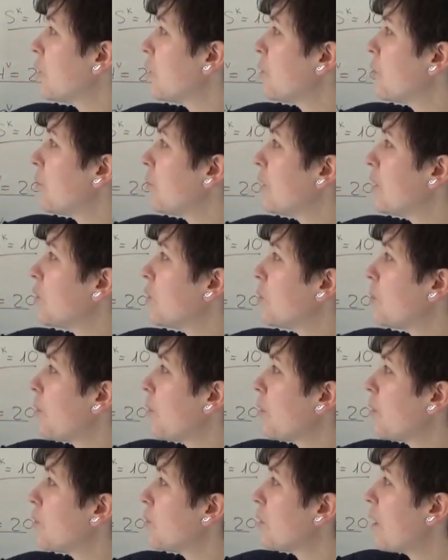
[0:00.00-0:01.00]
you need to
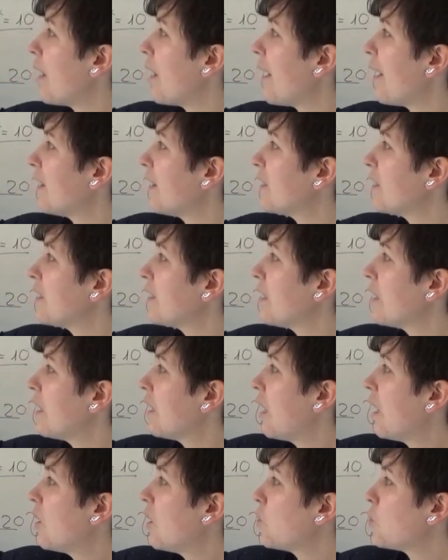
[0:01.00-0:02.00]
produce less
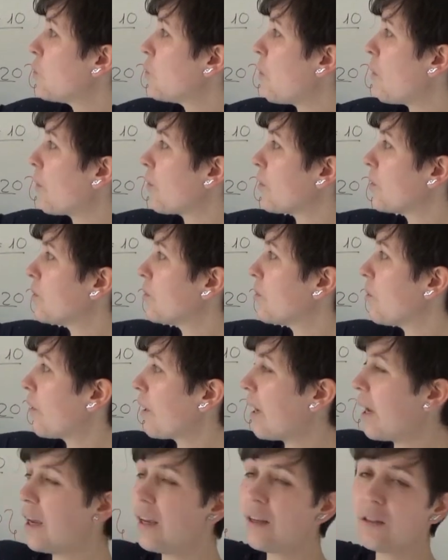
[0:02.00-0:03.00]
swords,
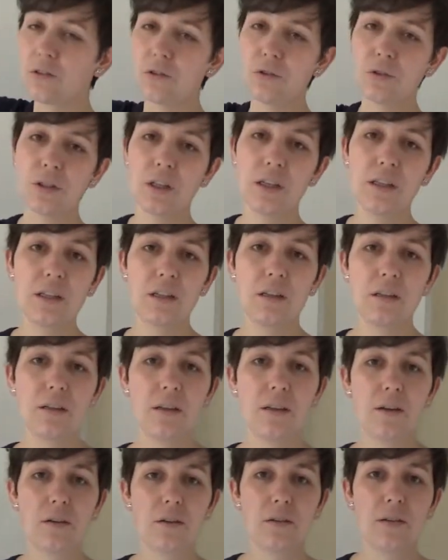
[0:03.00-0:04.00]
okay? You see
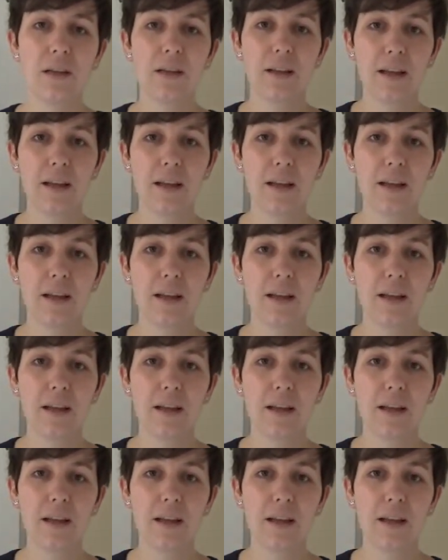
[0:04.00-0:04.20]
there's the